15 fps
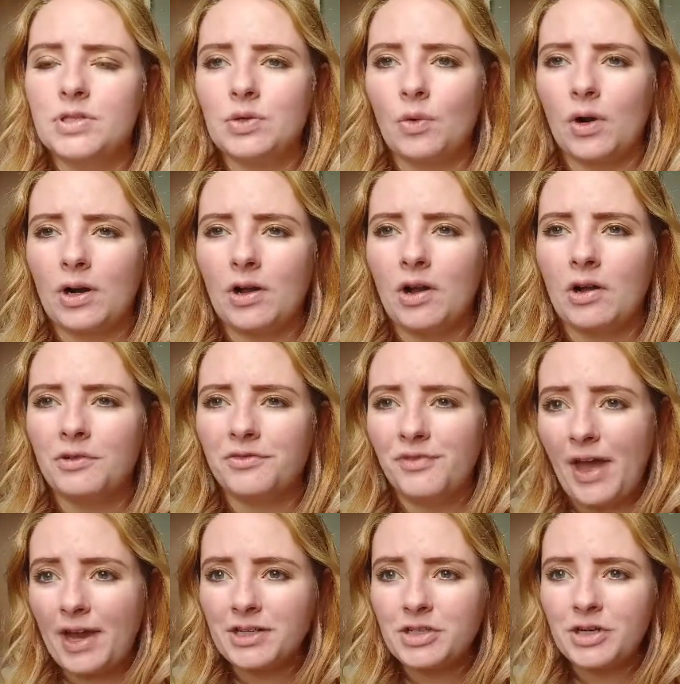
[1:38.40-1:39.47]
store called
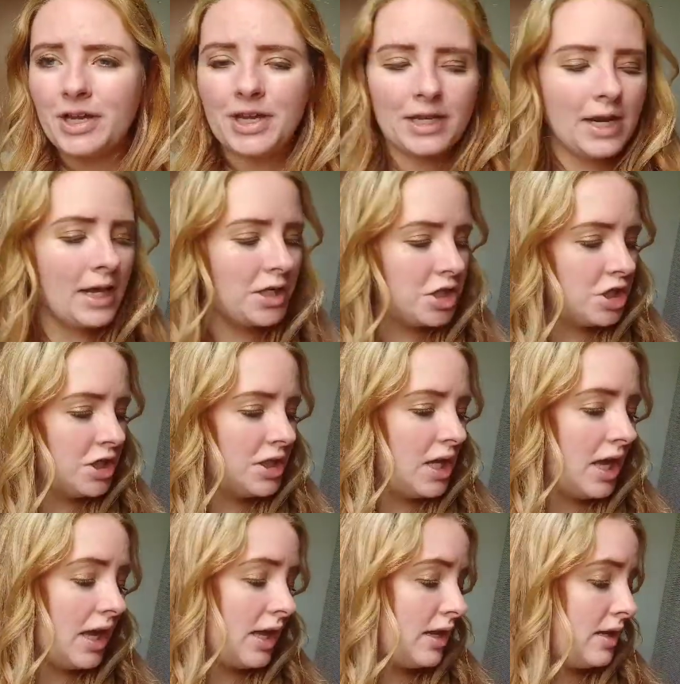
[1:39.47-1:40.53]
Factory
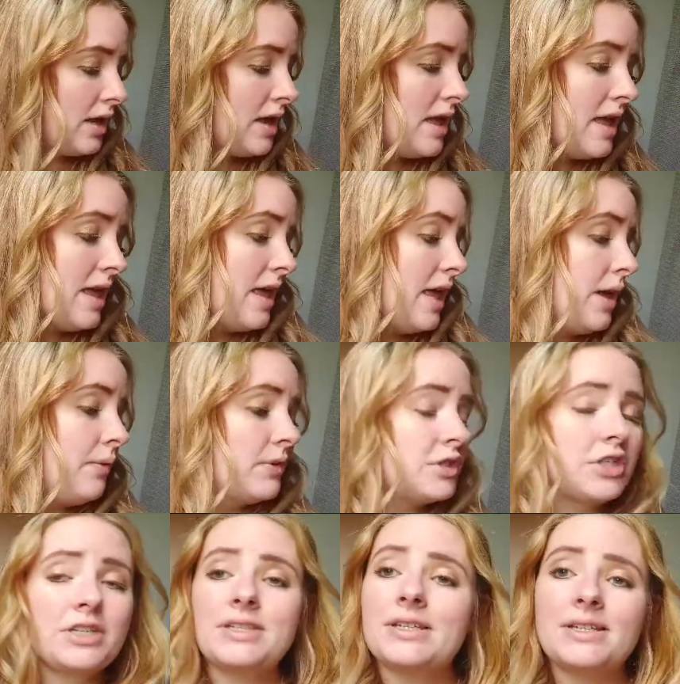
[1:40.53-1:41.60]
Connection, and it
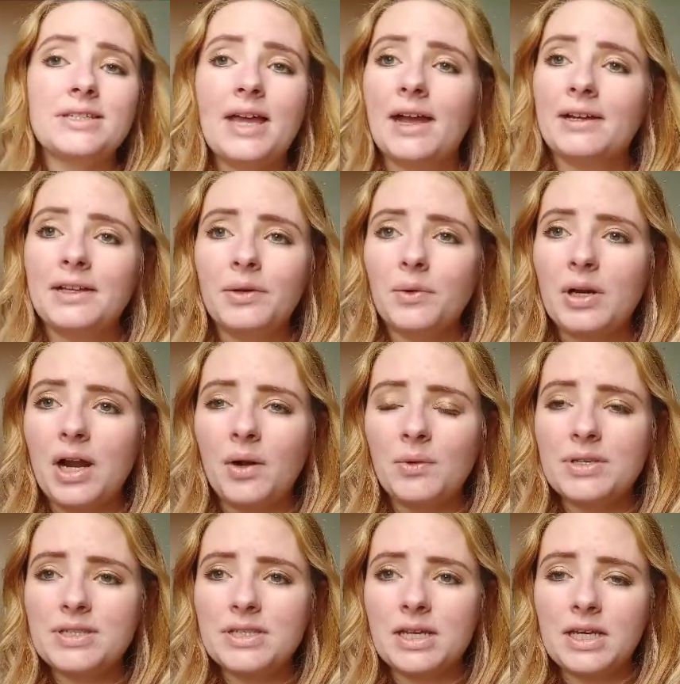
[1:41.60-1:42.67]
was just exactly what I
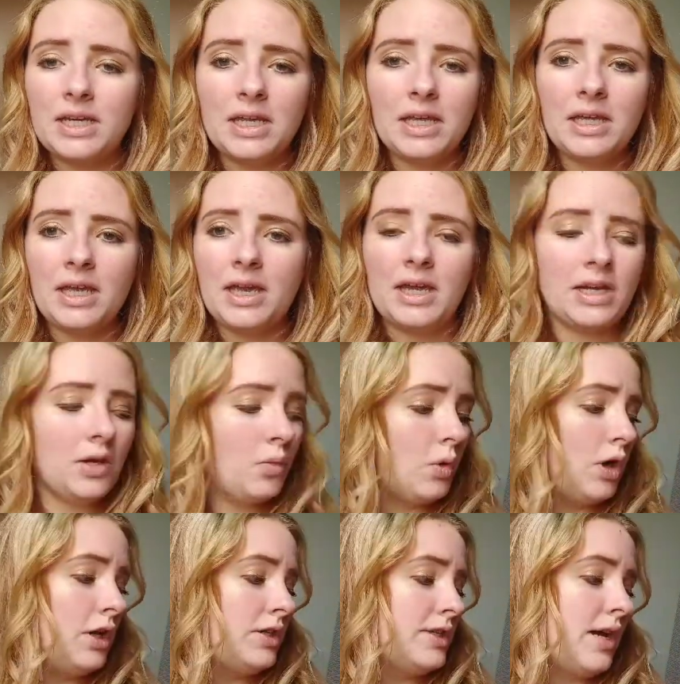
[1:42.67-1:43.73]
was needing, and it
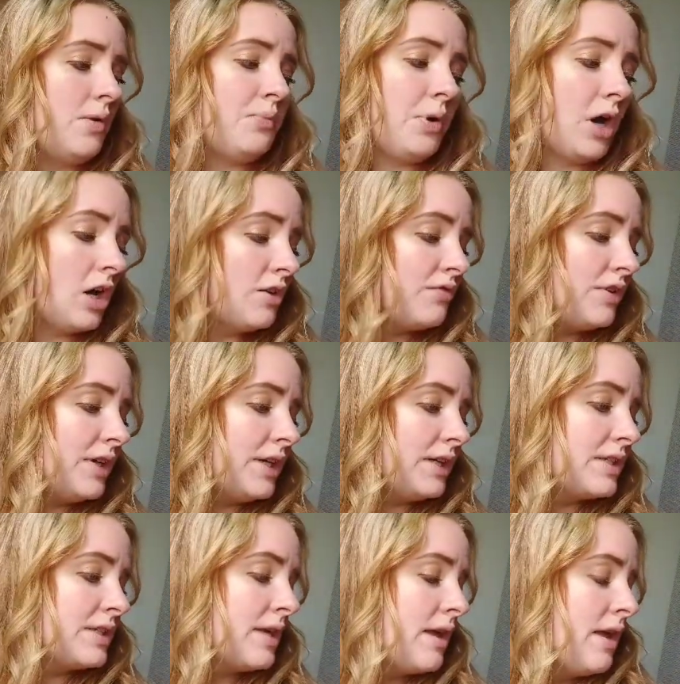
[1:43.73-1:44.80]
worked out
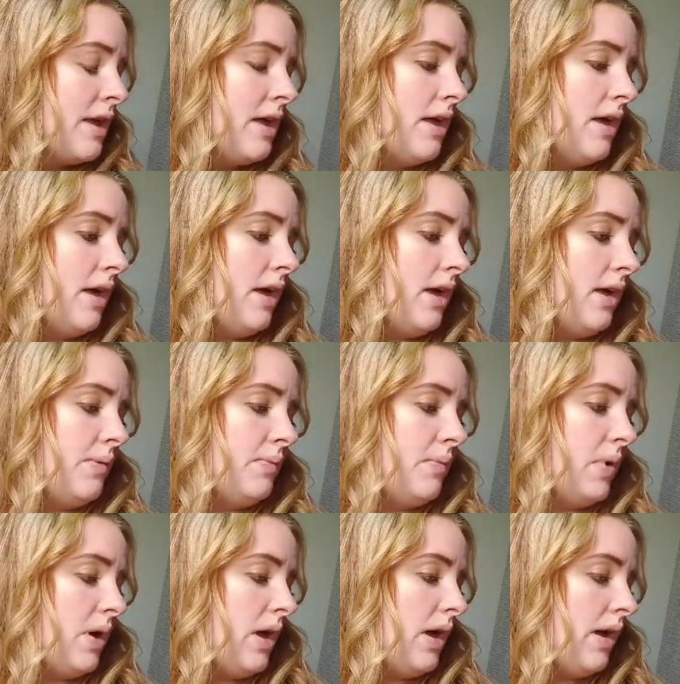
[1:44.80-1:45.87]
perfect.
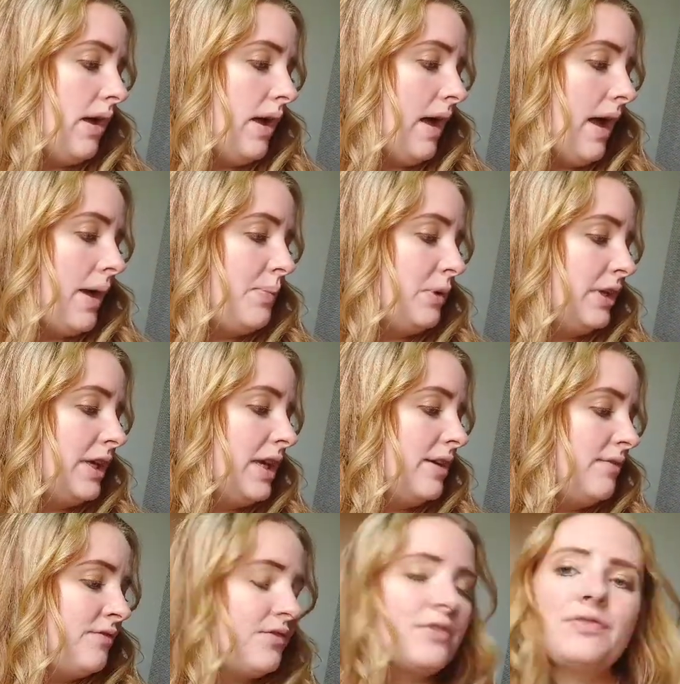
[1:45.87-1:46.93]
I
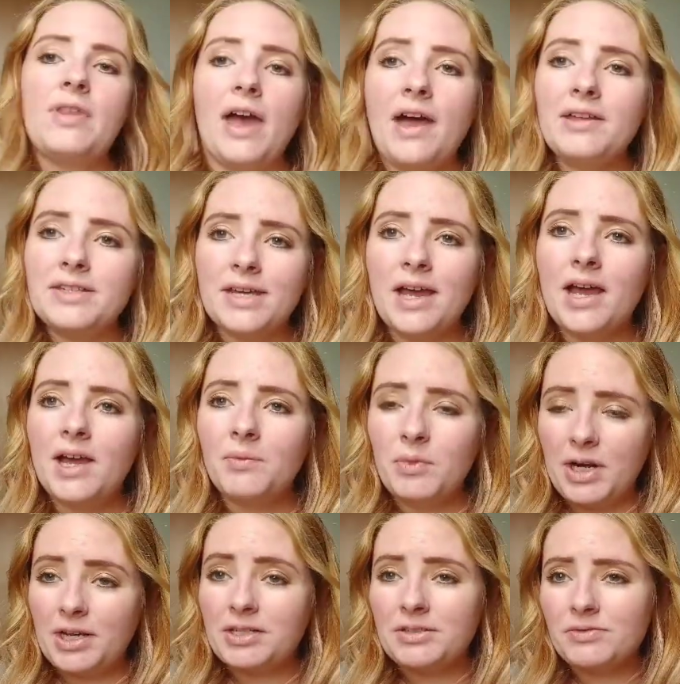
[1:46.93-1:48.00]
believe that time
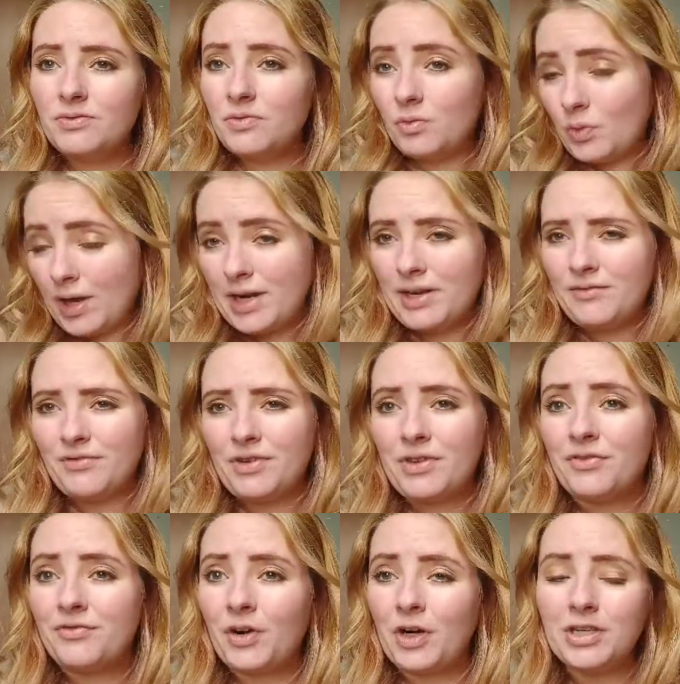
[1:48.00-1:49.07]
when I went in for
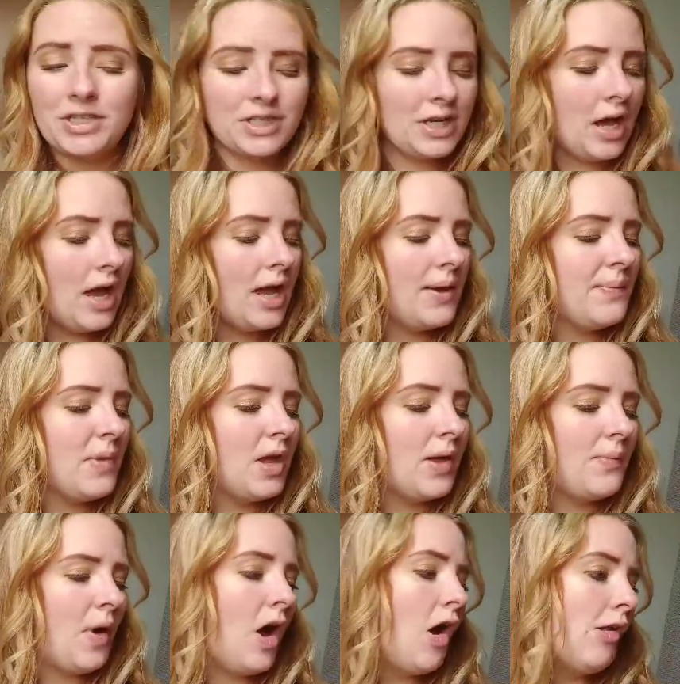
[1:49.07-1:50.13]
the first
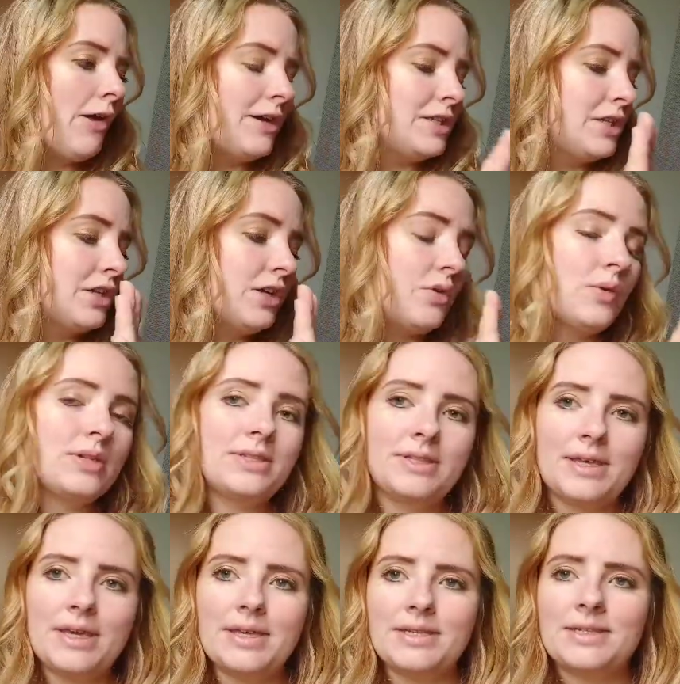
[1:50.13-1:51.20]
time, all I took was
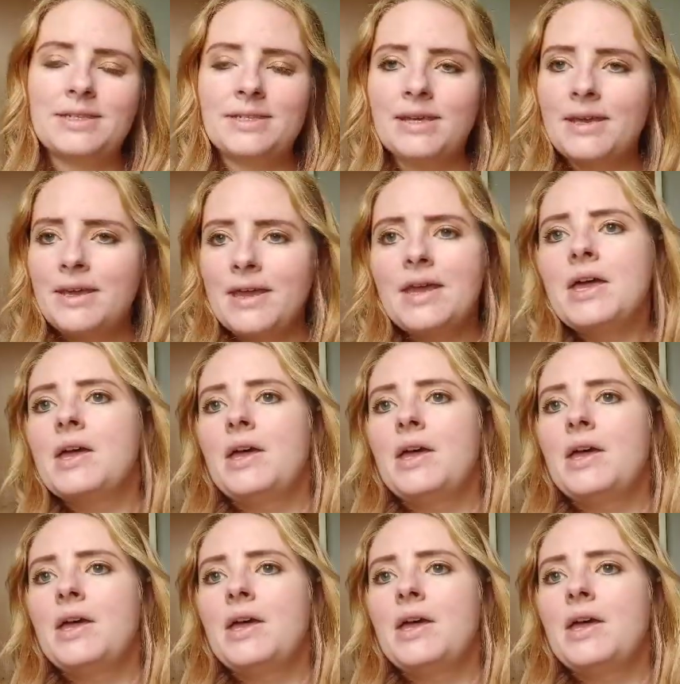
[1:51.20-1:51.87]
this,